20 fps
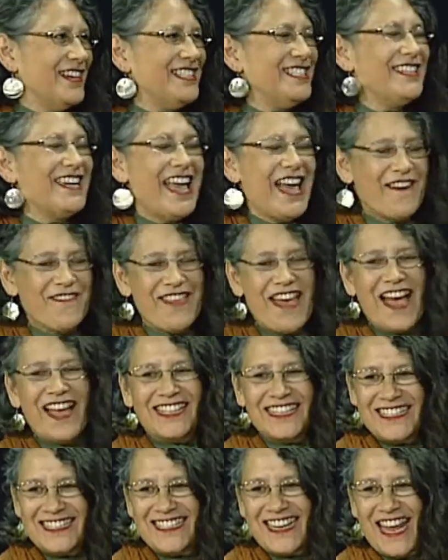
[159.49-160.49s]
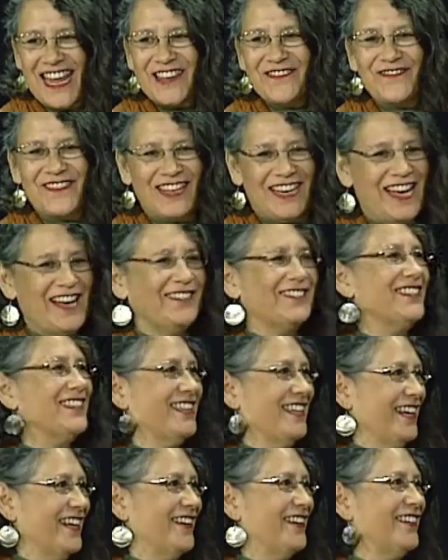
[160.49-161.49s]
once you have that statement out
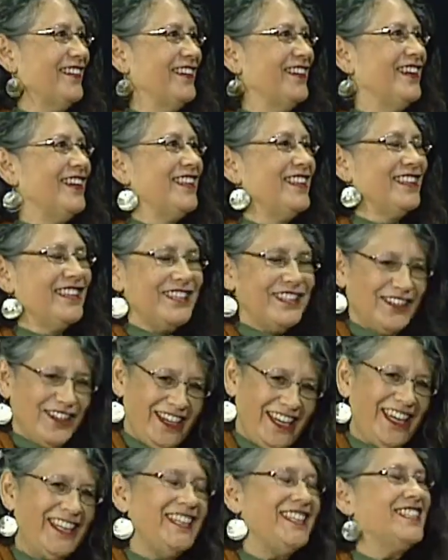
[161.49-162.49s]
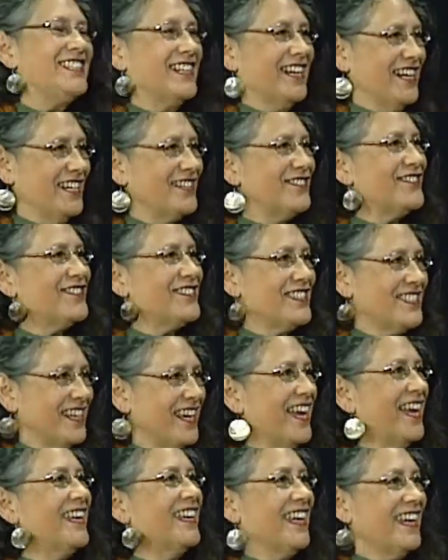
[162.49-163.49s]
there, you're getting to
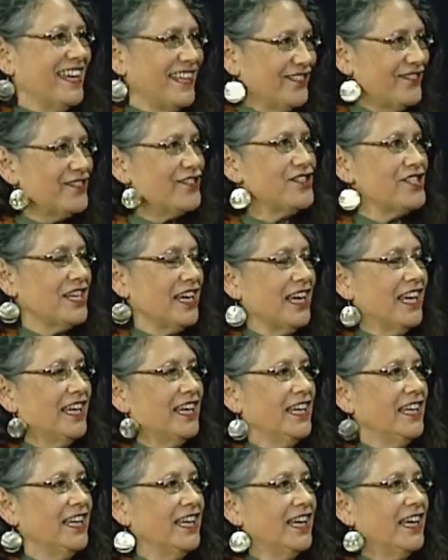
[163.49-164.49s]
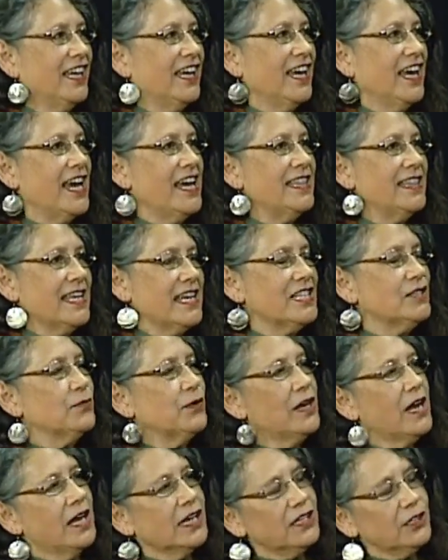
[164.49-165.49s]
understand energy. And that's
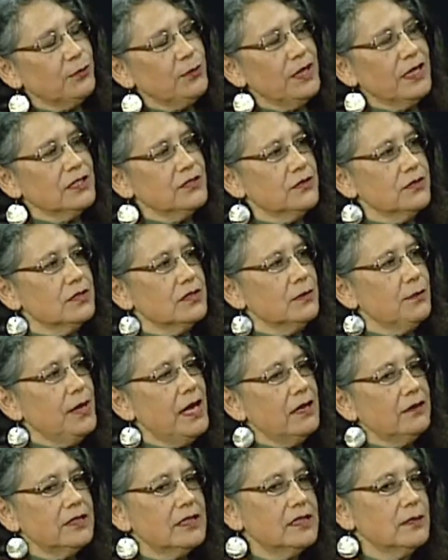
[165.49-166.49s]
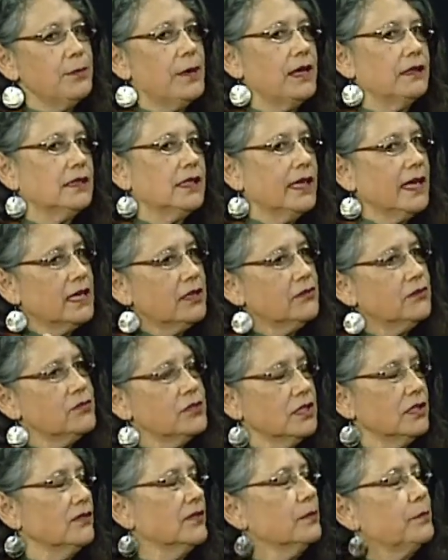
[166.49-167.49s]
what acupuncture is about. It's about the
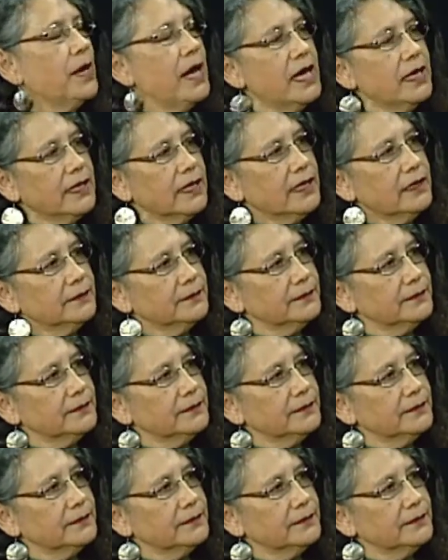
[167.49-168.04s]
energy of the body.